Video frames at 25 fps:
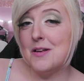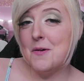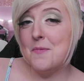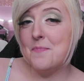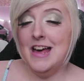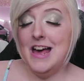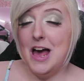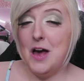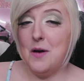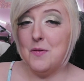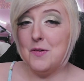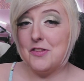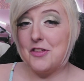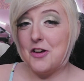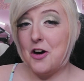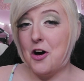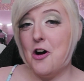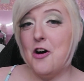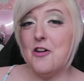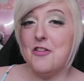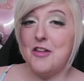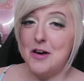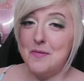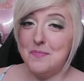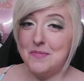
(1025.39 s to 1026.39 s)
And with
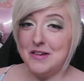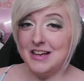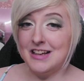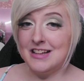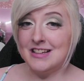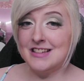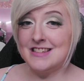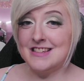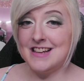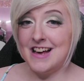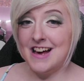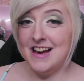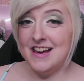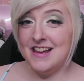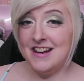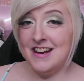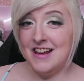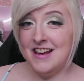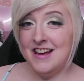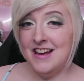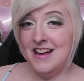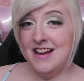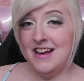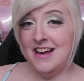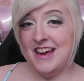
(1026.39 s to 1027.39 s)
all that being said,
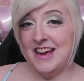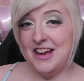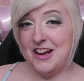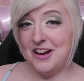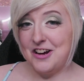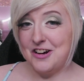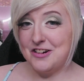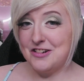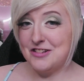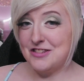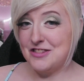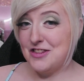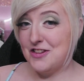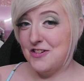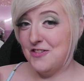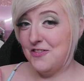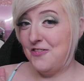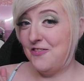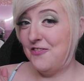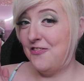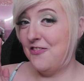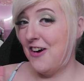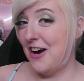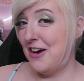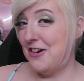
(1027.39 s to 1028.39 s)
here's the
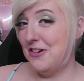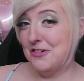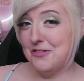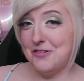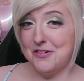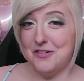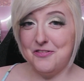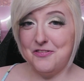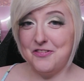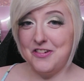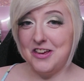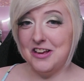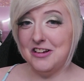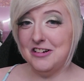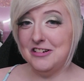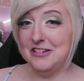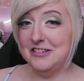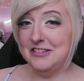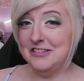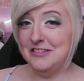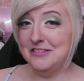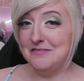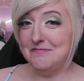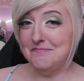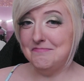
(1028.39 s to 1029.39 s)
final
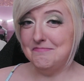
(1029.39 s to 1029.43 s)
reveal.